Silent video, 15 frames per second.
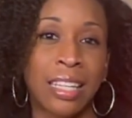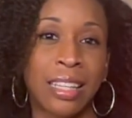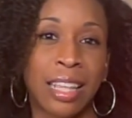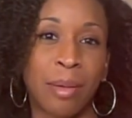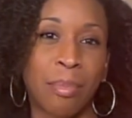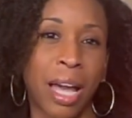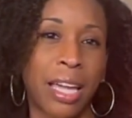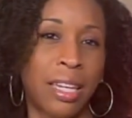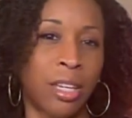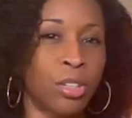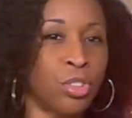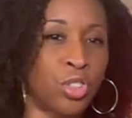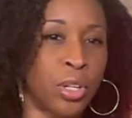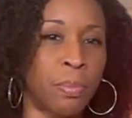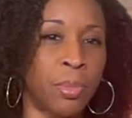they might
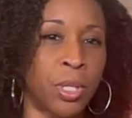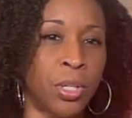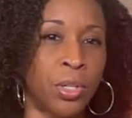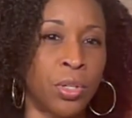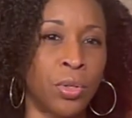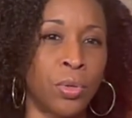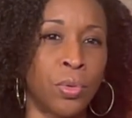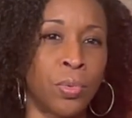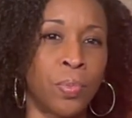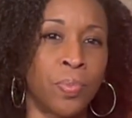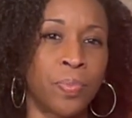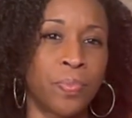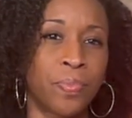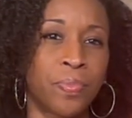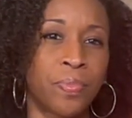guilt trip you
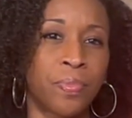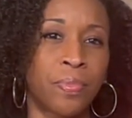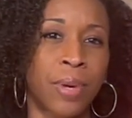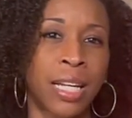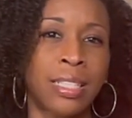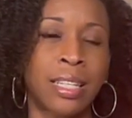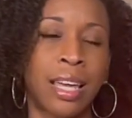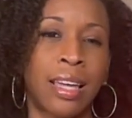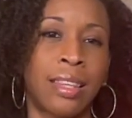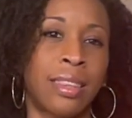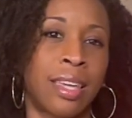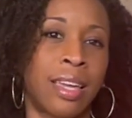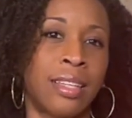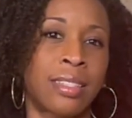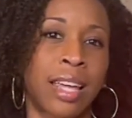by saying
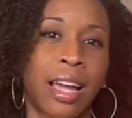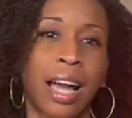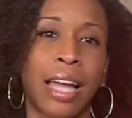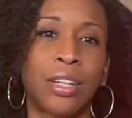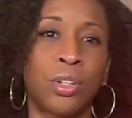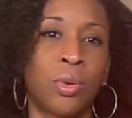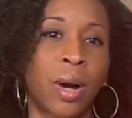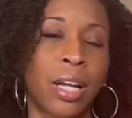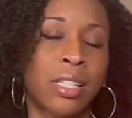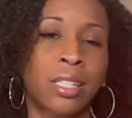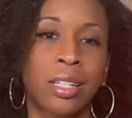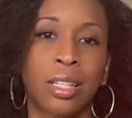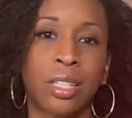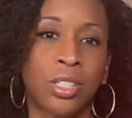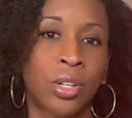things like, I knew I
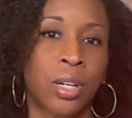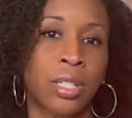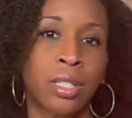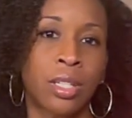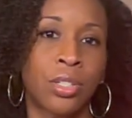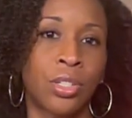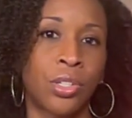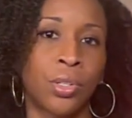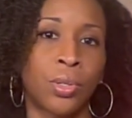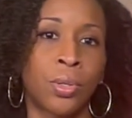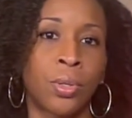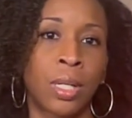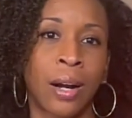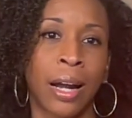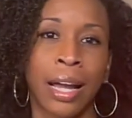shouldn't have trusted you,
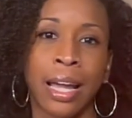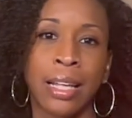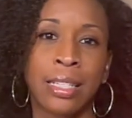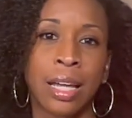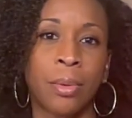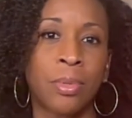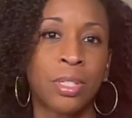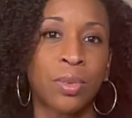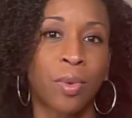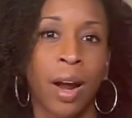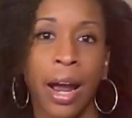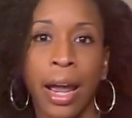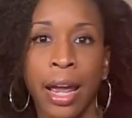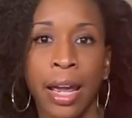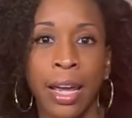or I guess I was
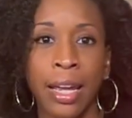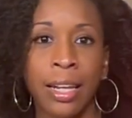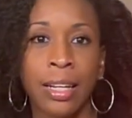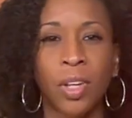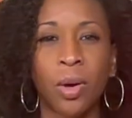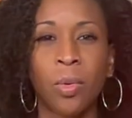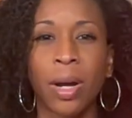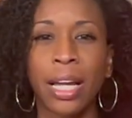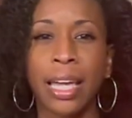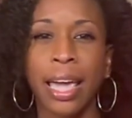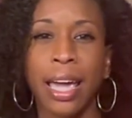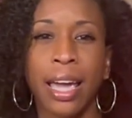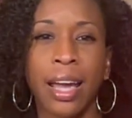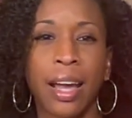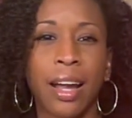right, no one
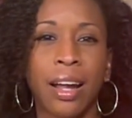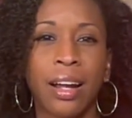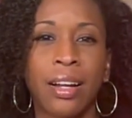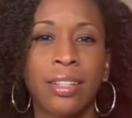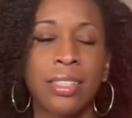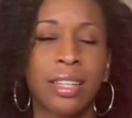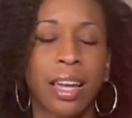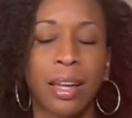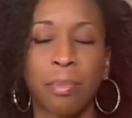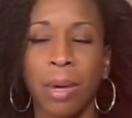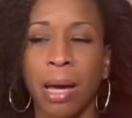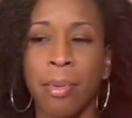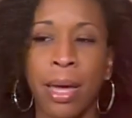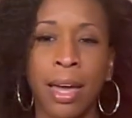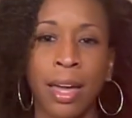cares, like,
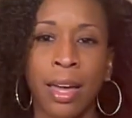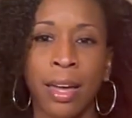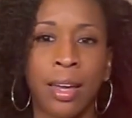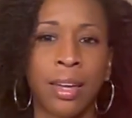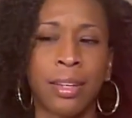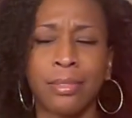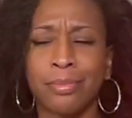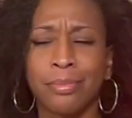my bad.